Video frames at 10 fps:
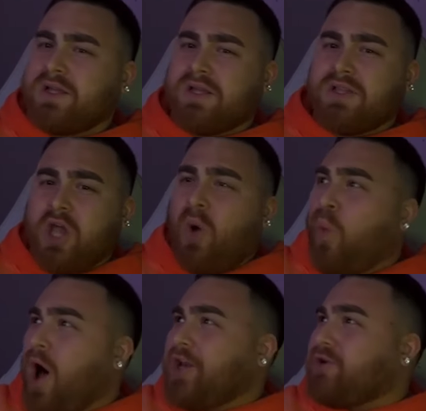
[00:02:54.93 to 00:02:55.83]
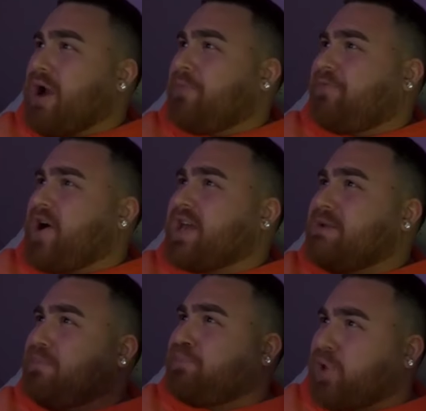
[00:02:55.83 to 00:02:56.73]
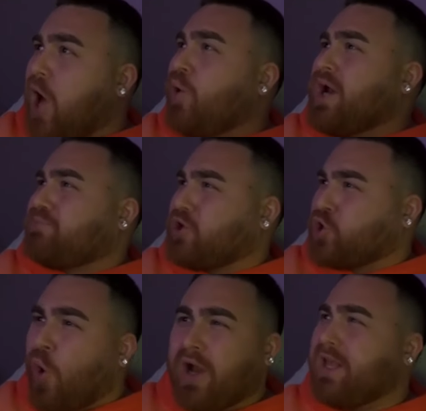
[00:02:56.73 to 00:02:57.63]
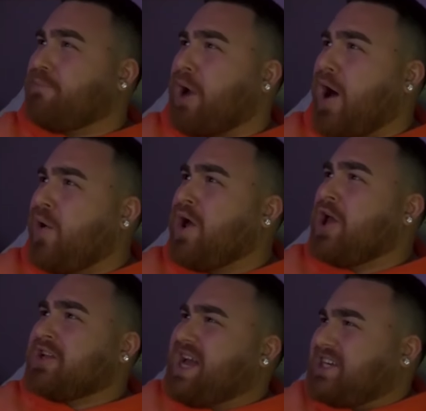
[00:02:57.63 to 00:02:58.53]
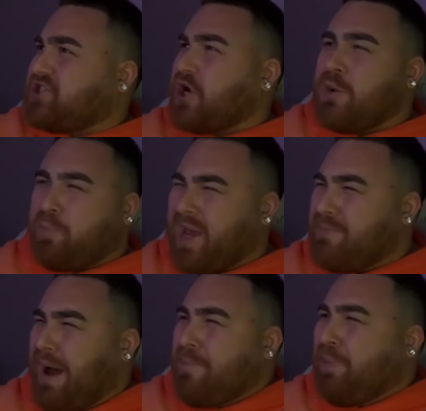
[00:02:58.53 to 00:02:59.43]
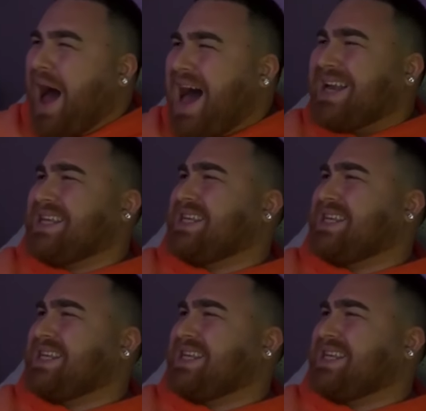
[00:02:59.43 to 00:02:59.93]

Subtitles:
No wonder I'm fucking blowing up the toilet, bro. That shouldn't be in my body.